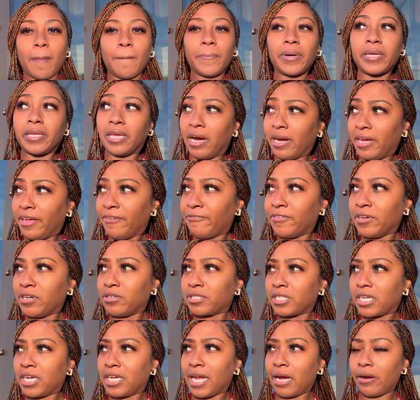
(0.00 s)
But y'all, it
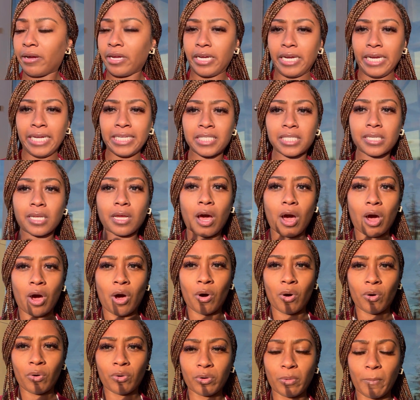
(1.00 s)
feels good out here. It's
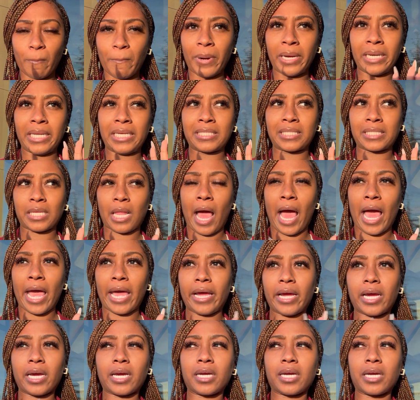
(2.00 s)
cold, but it's like,